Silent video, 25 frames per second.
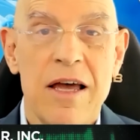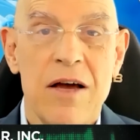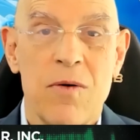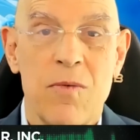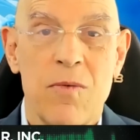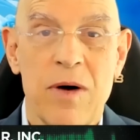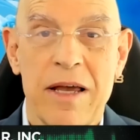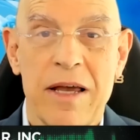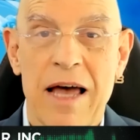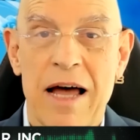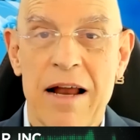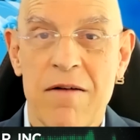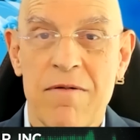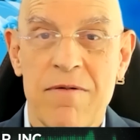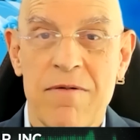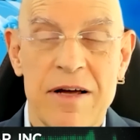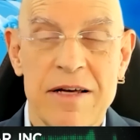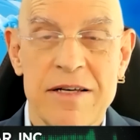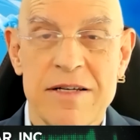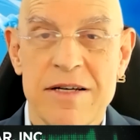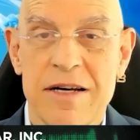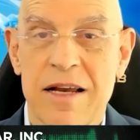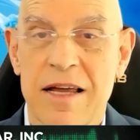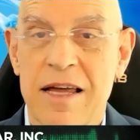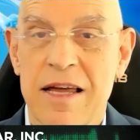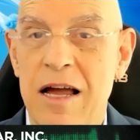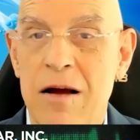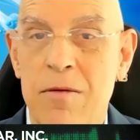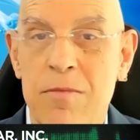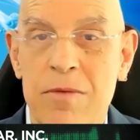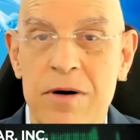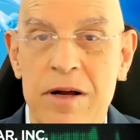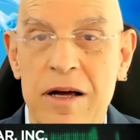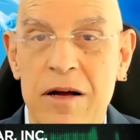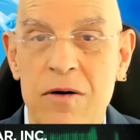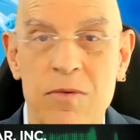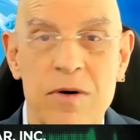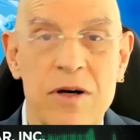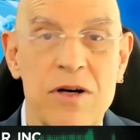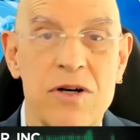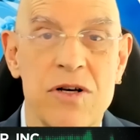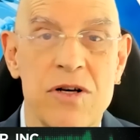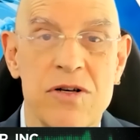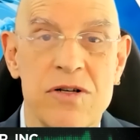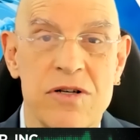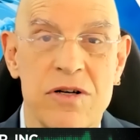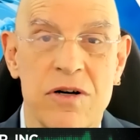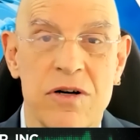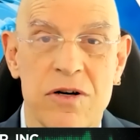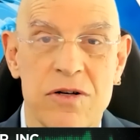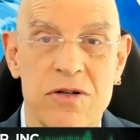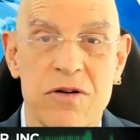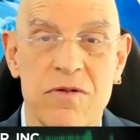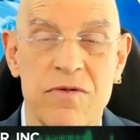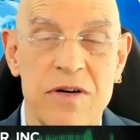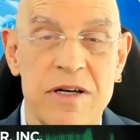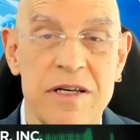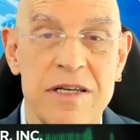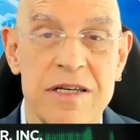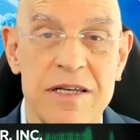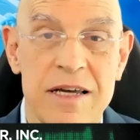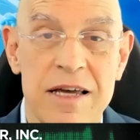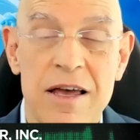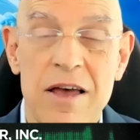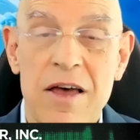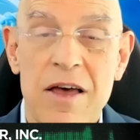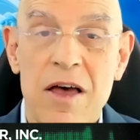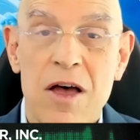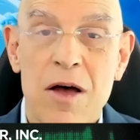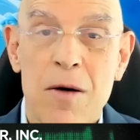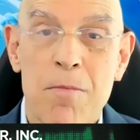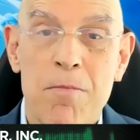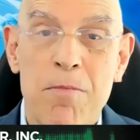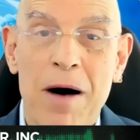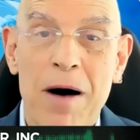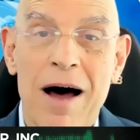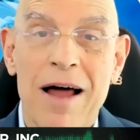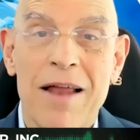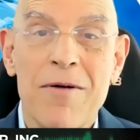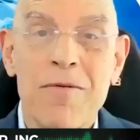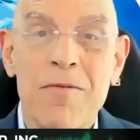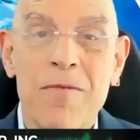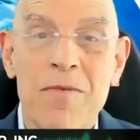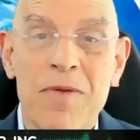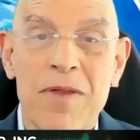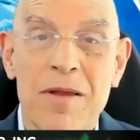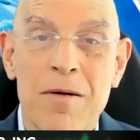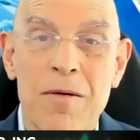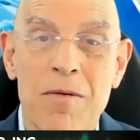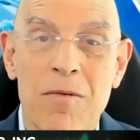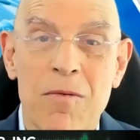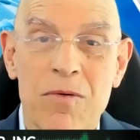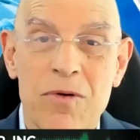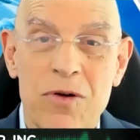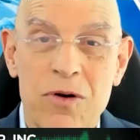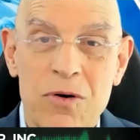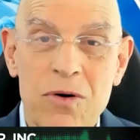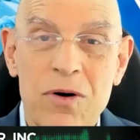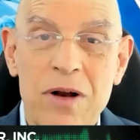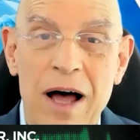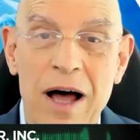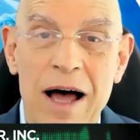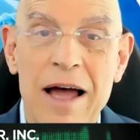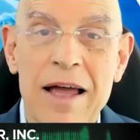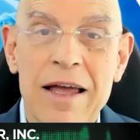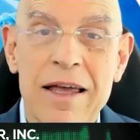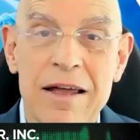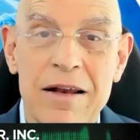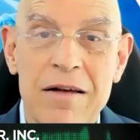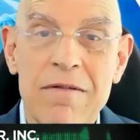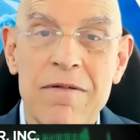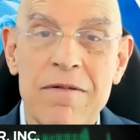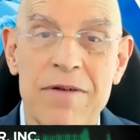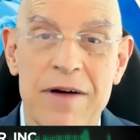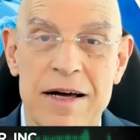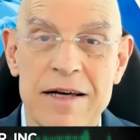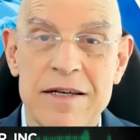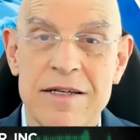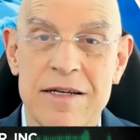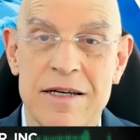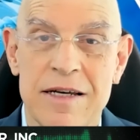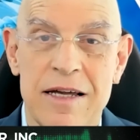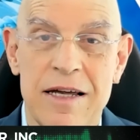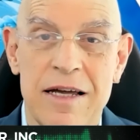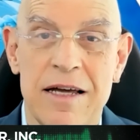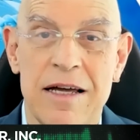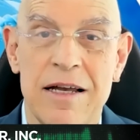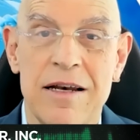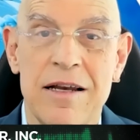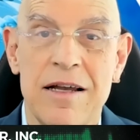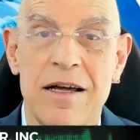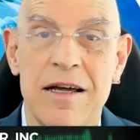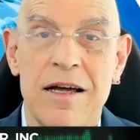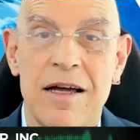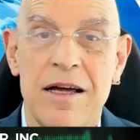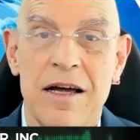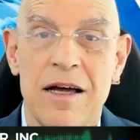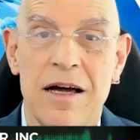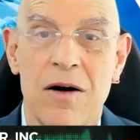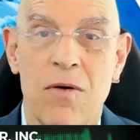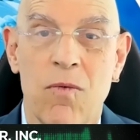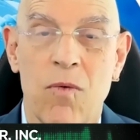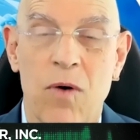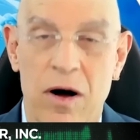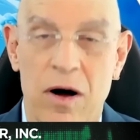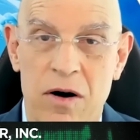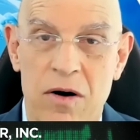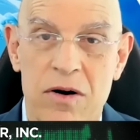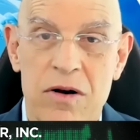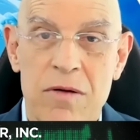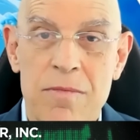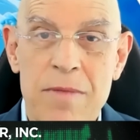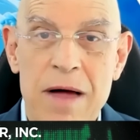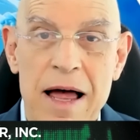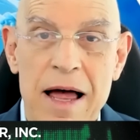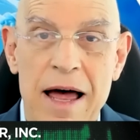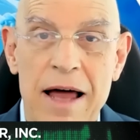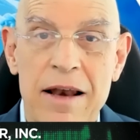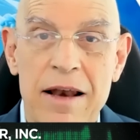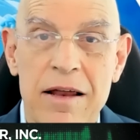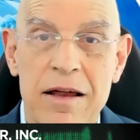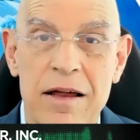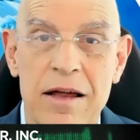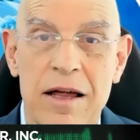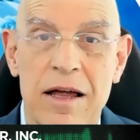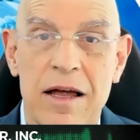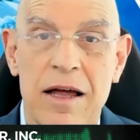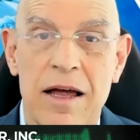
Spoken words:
We can't invest in Cambrian, which is also VC. But you and I can invest in water on demand,